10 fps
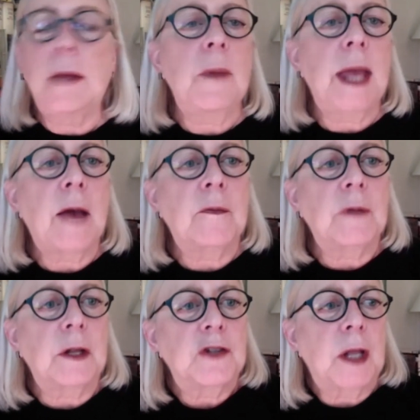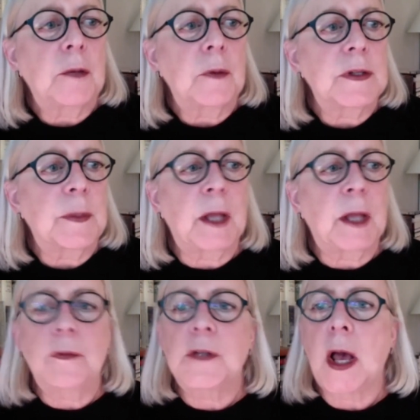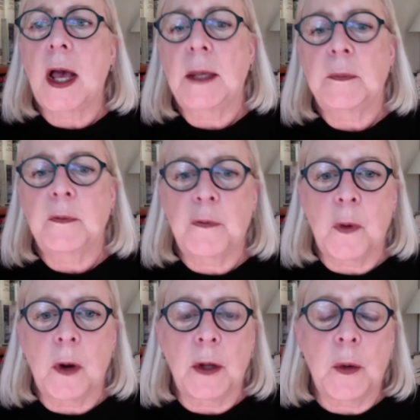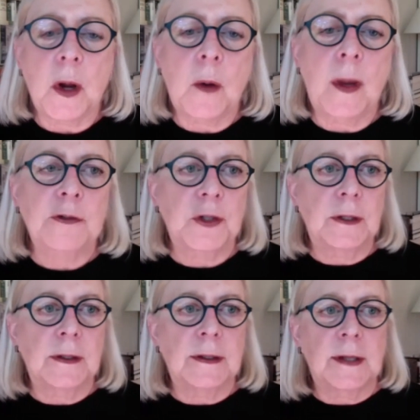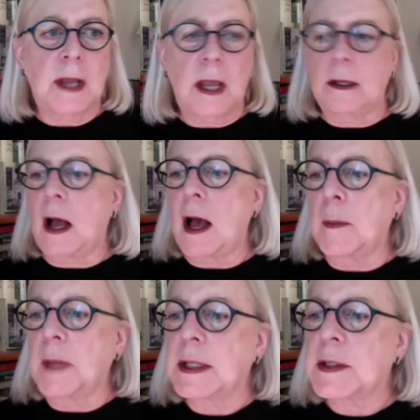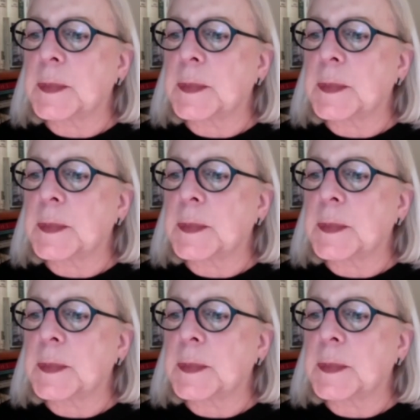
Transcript: have a generous amount of time for your questions and comments.